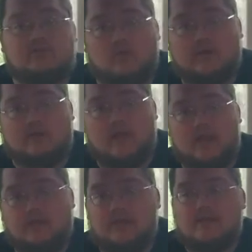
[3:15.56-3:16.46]

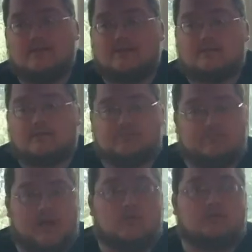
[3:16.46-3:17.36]
storyline, despite